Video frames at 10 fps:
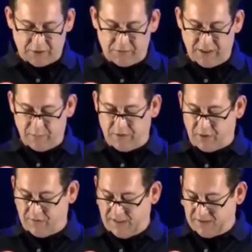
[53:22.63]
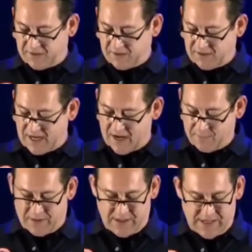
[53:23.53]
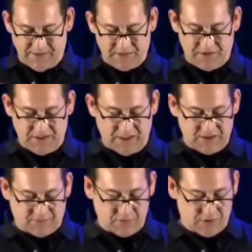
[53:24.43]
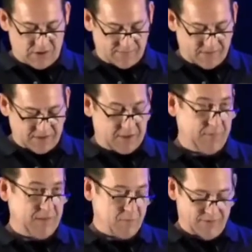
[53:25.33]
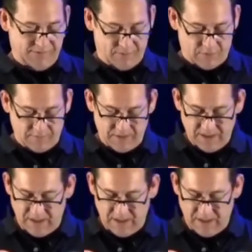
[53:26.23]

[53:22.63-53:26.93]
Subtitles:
Greer would agree does a lot behind the scenes for all of us to be more informed.